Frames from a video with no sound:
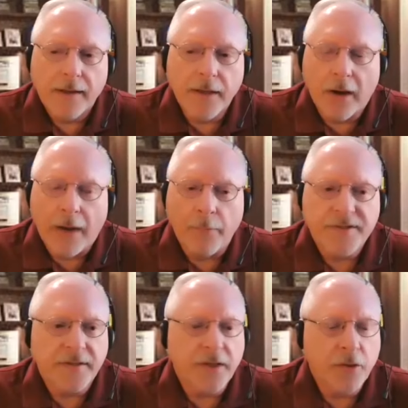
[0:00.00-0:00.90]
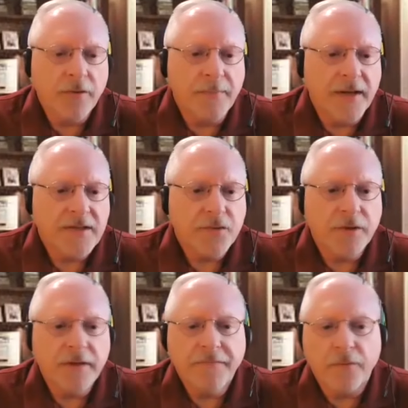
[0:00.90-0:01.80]
you know, I was in the youth
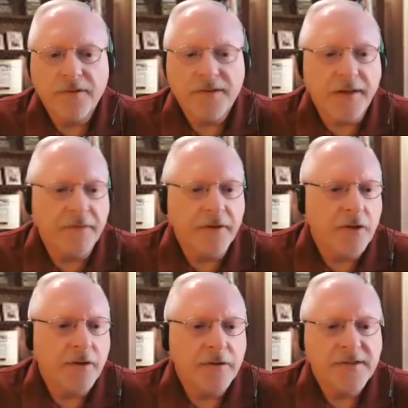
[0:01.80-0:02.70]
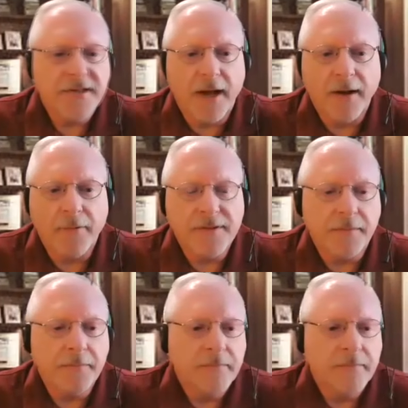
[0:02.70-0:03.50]
ministry for seven years. Mm-hmm. I was a